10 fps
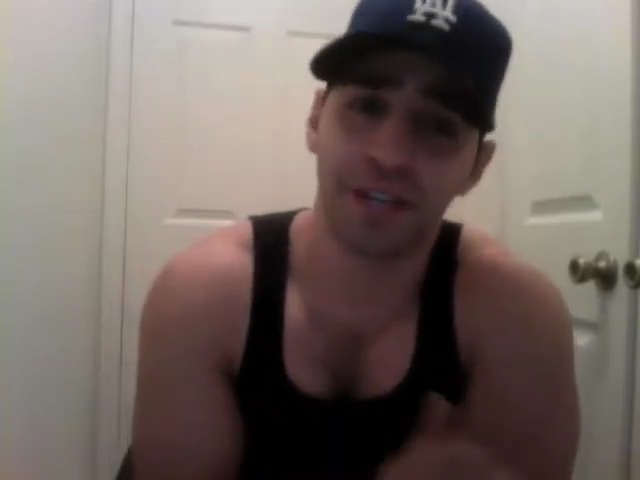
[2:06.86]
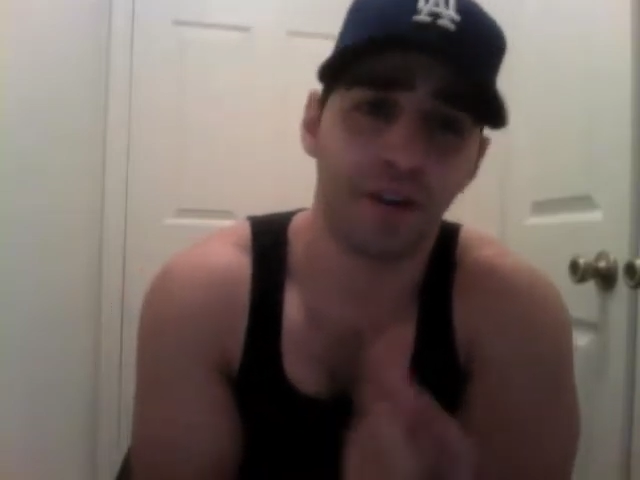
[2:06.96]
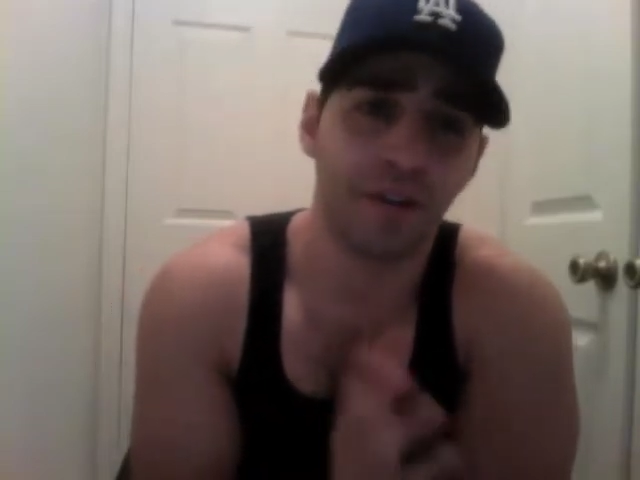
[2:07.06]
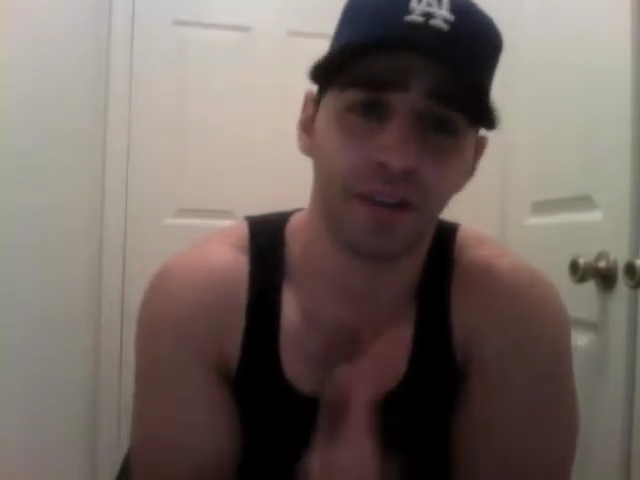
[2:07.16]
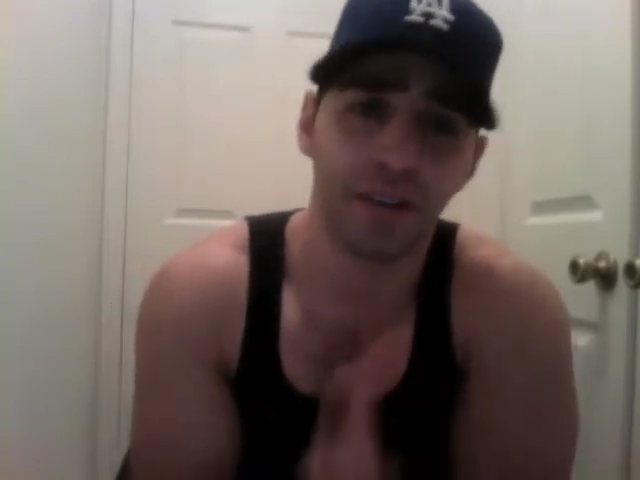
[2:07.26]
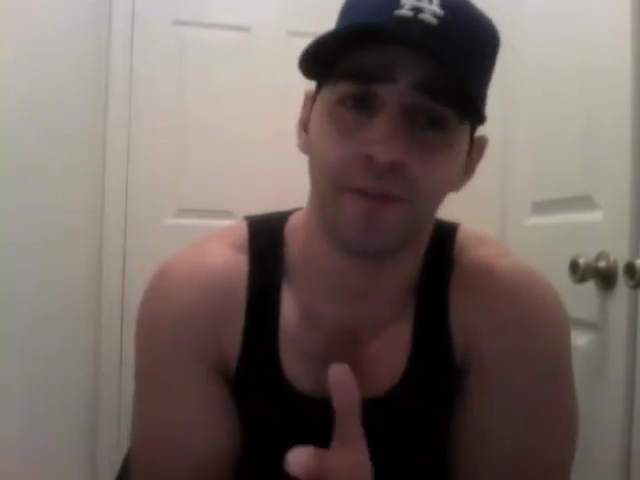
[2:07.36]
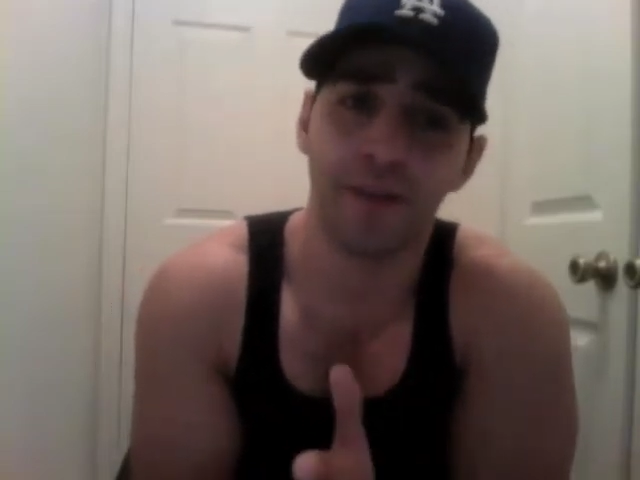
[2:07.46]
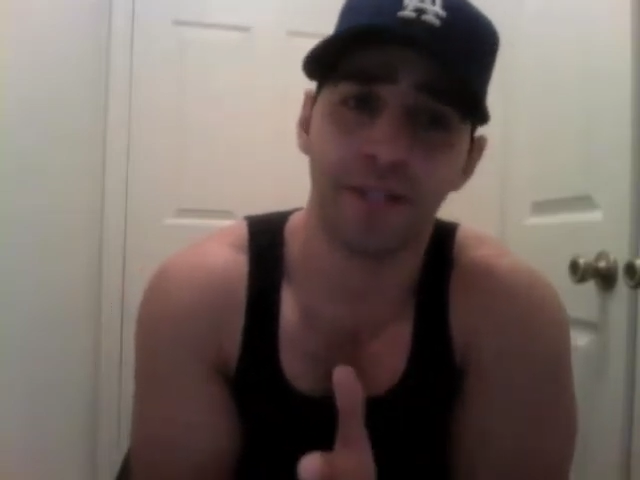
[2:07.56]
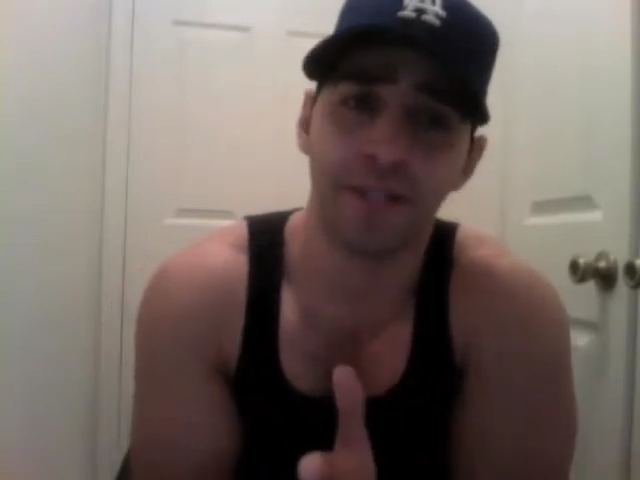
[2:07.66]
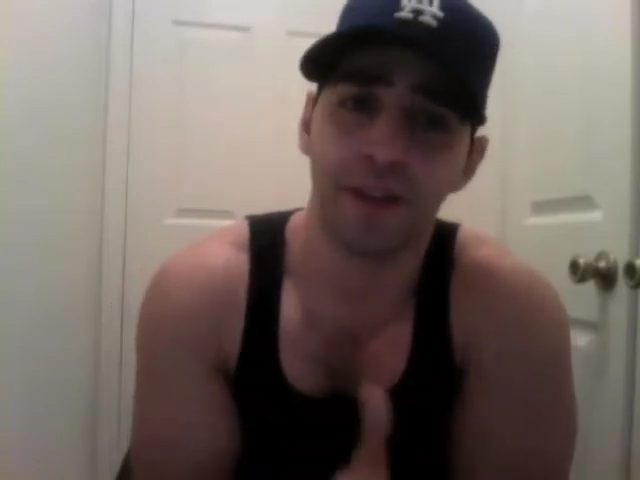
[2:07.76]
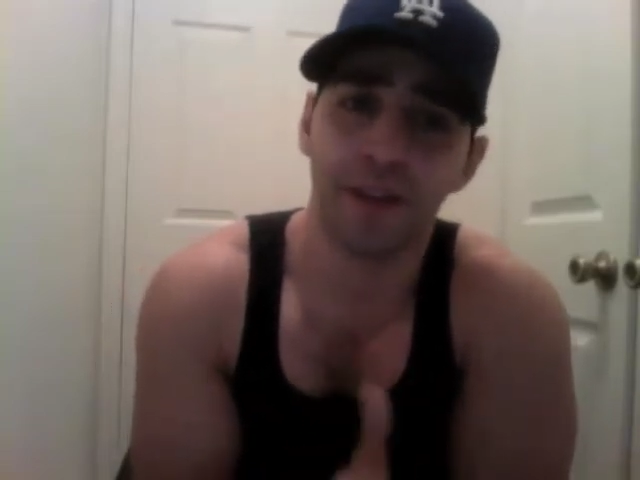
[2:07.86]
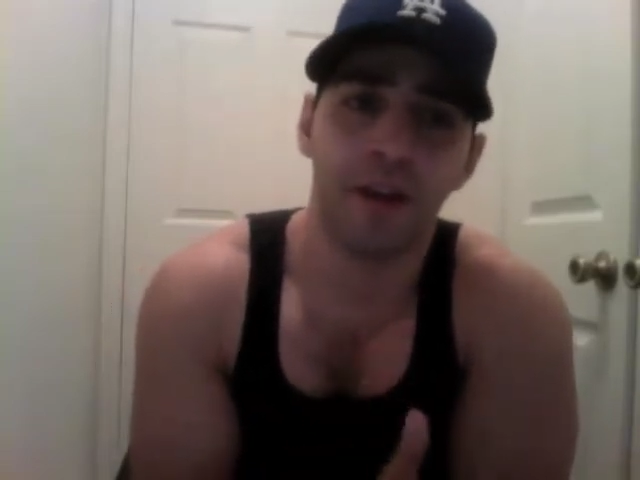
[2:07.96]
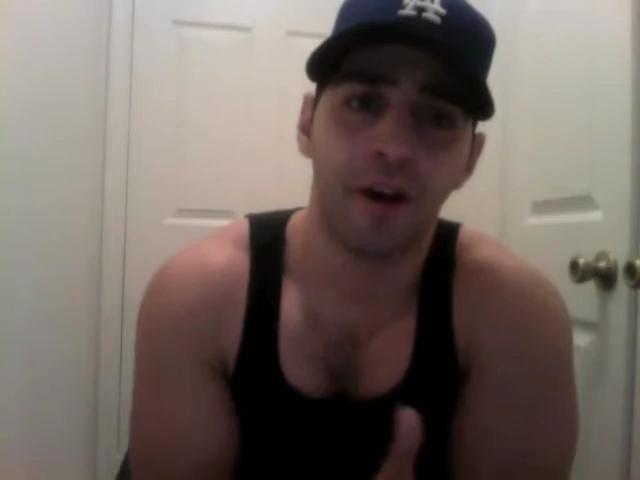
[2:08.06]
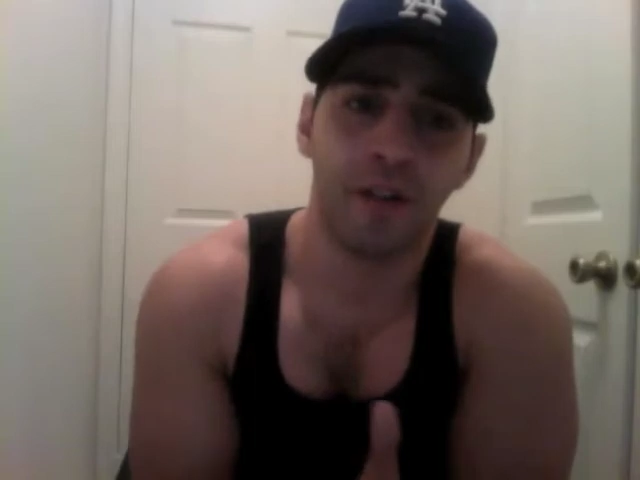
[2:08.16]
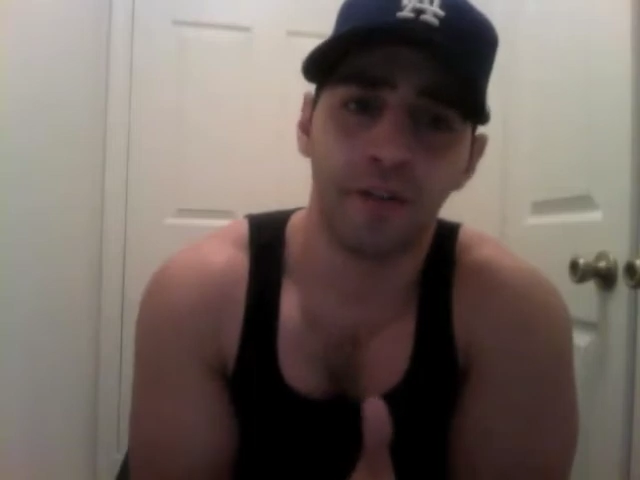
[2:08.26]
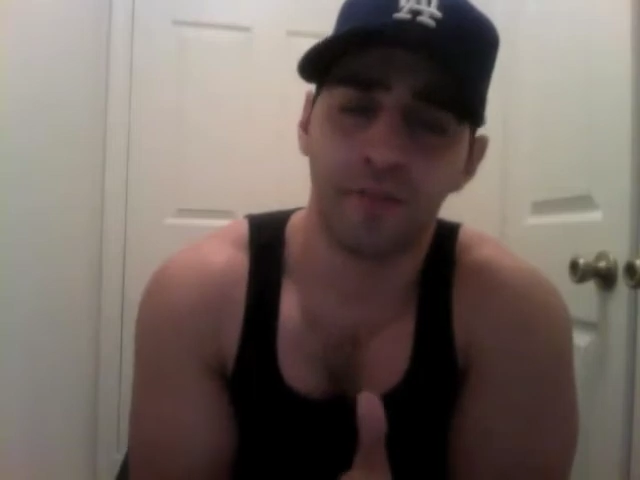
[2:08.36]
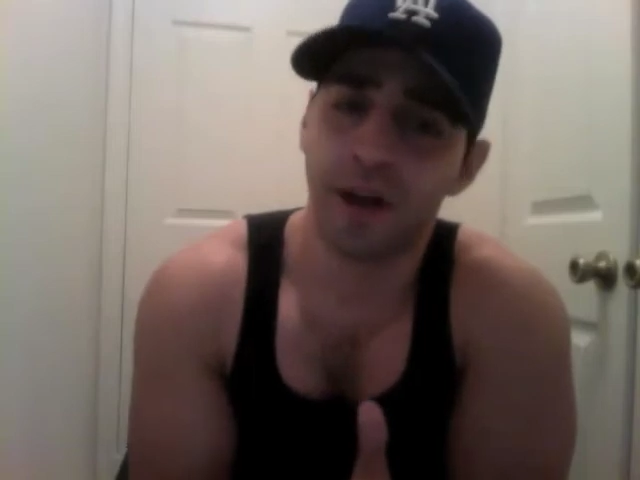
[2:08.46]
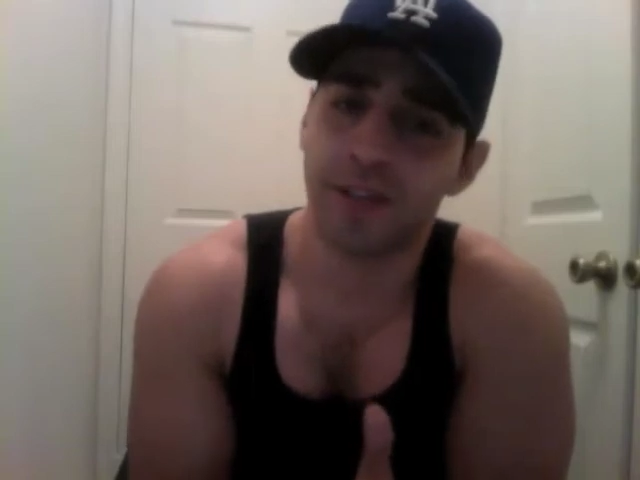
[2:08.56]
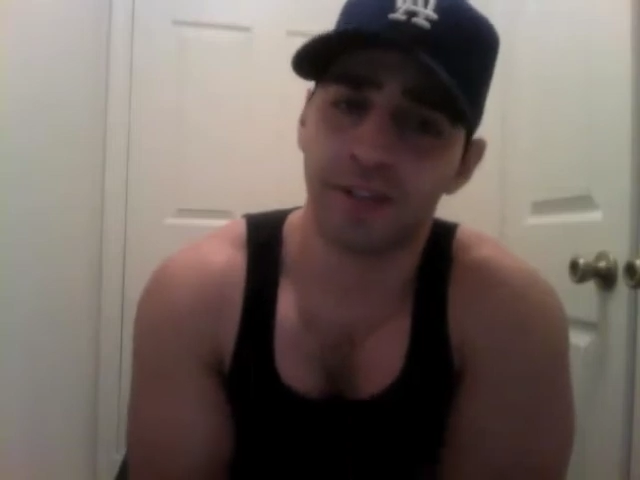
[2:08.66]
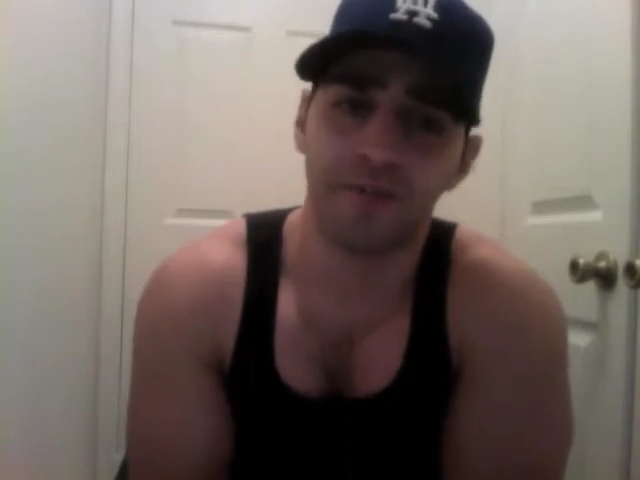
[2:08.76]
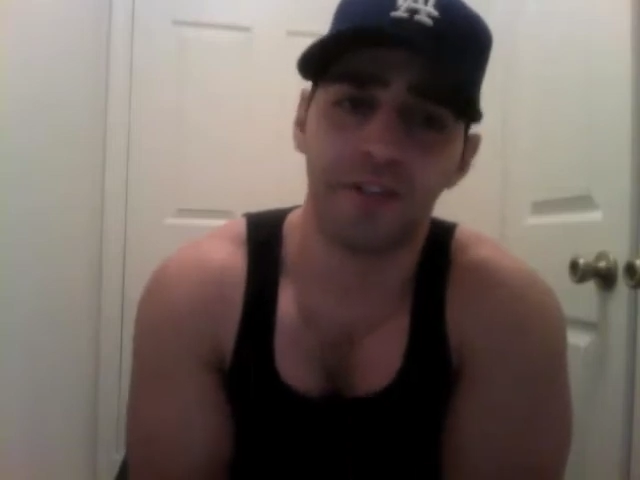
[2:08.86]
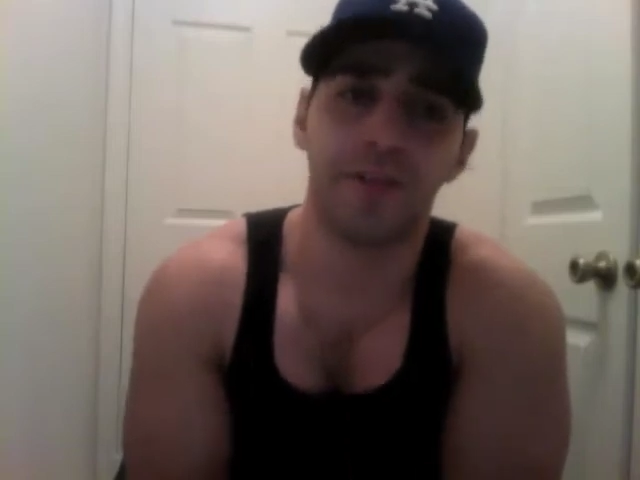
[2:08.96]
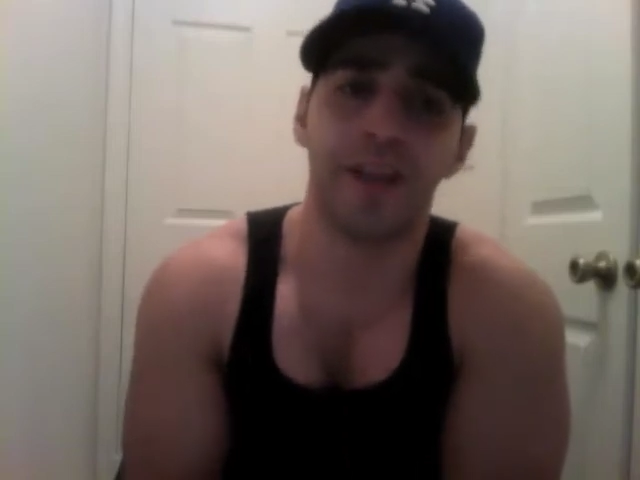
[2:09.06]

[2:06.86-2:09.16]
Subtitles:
all the comments, all the positive feedback.